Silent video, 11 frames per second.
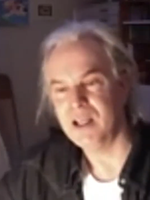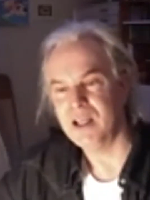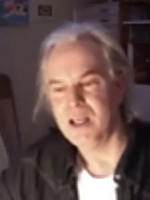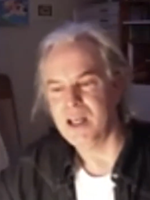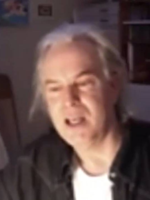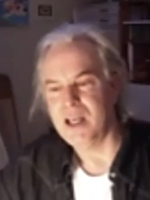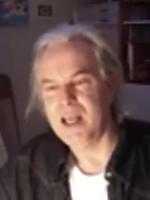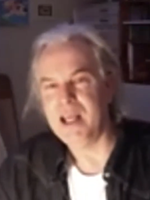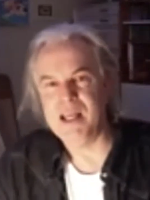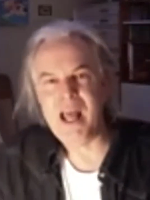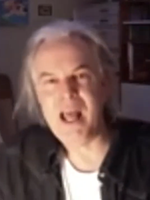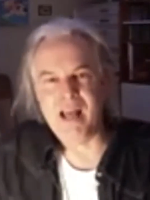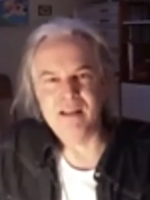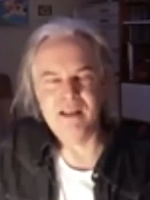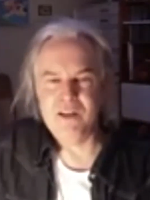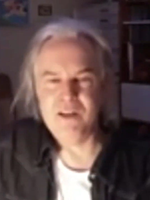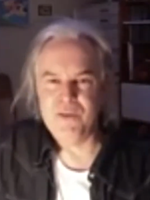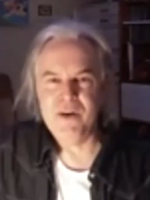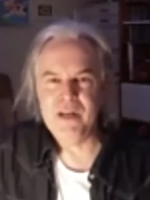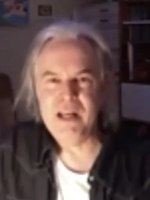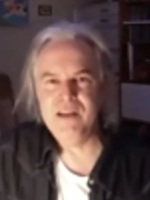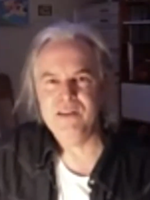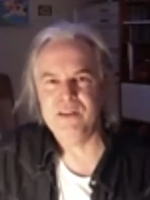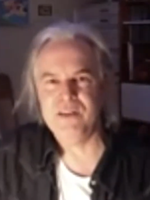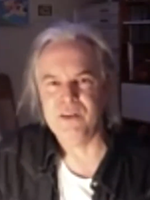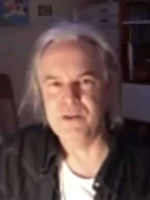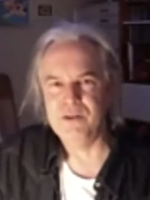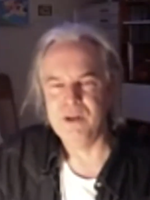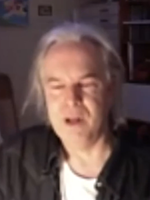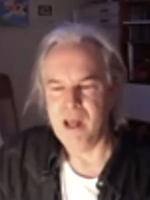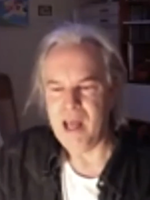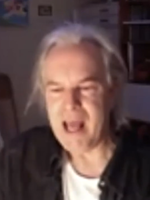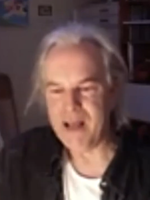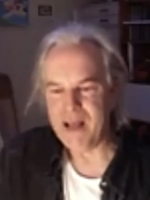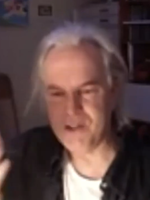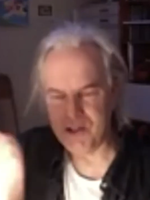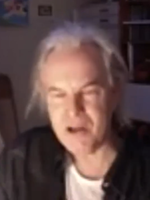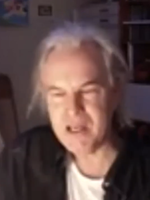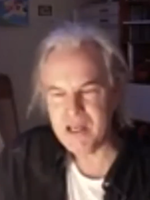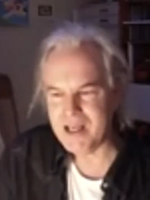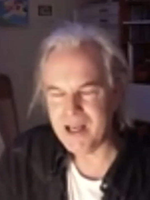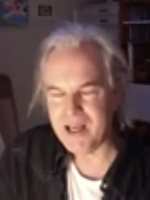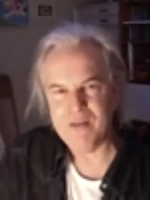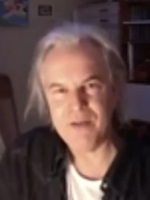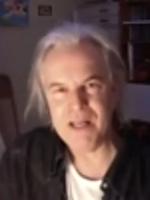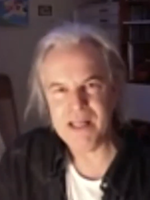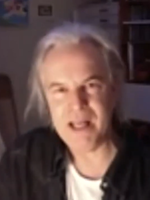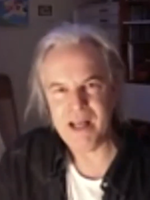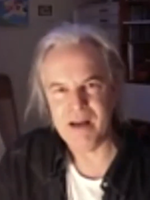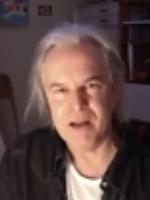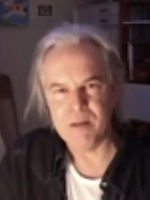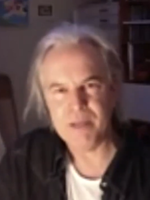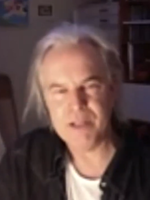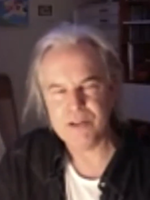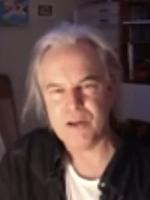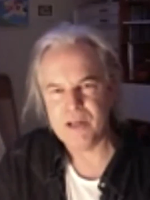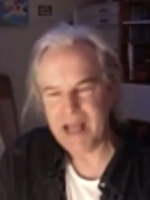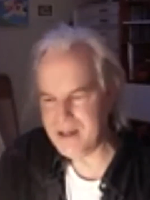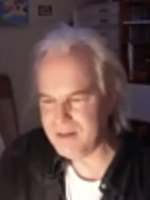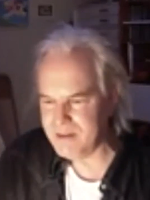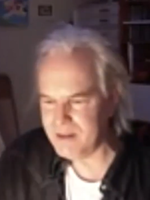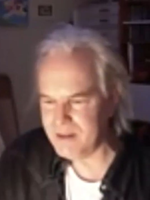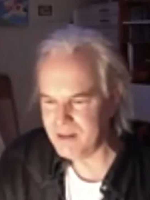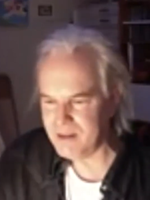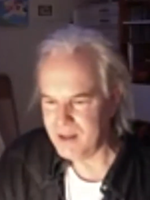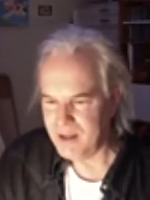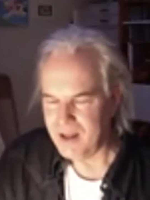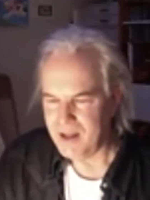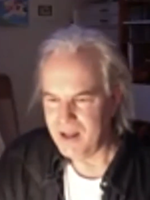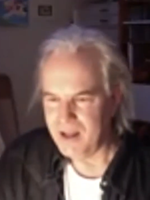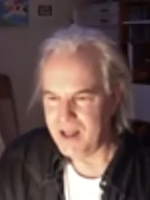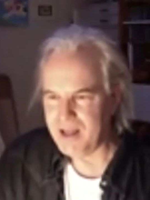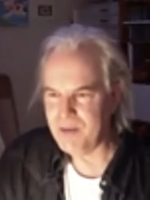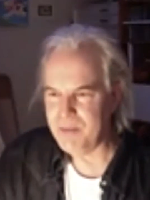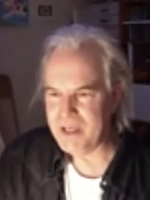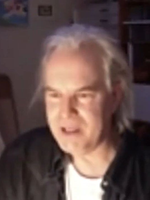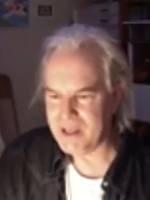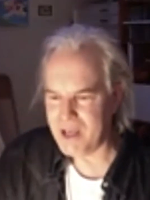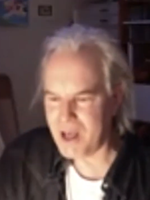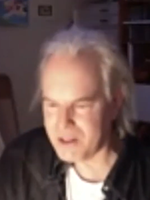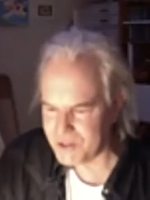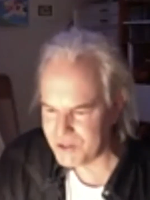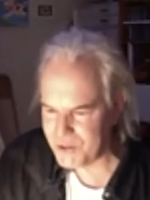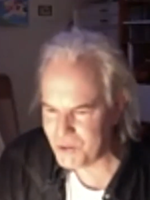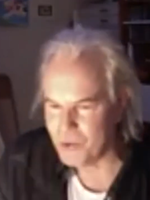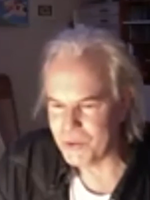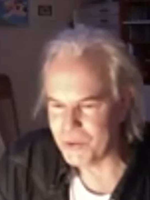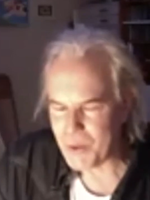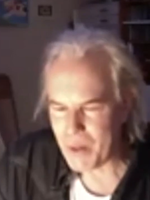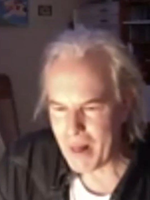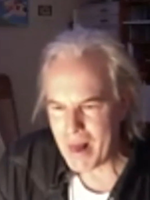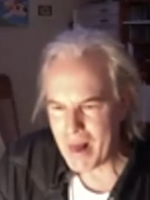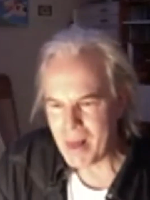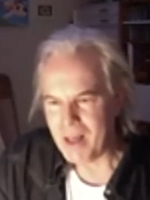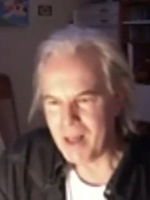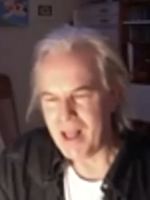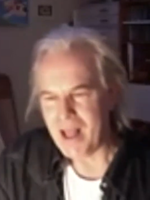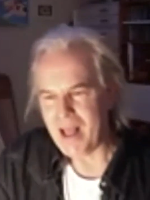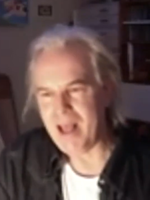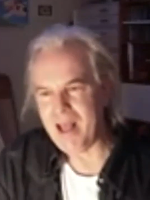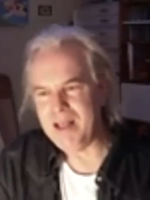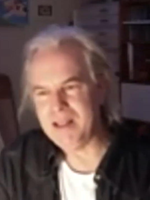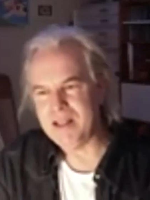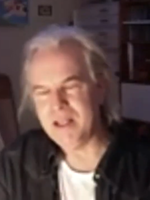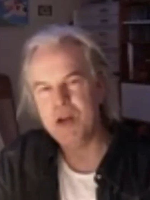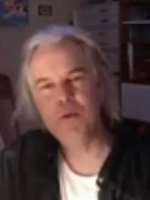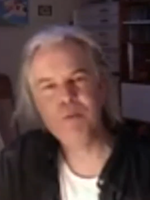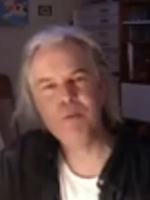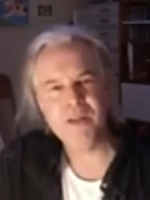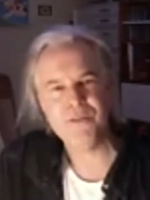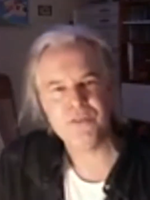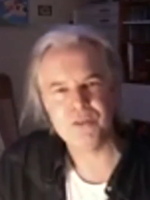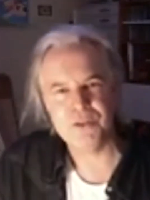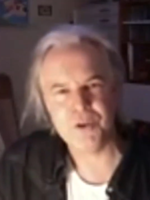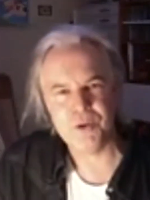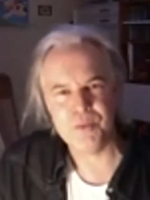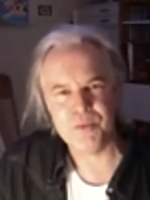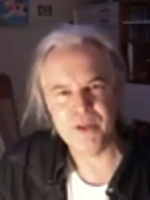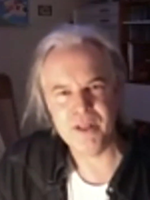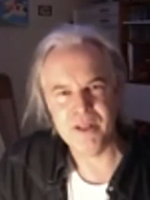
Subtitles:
in that. And it's very easy to. And the journey can kind of end there. It can be truncated. It can be cut short. And new beliefs are adopted,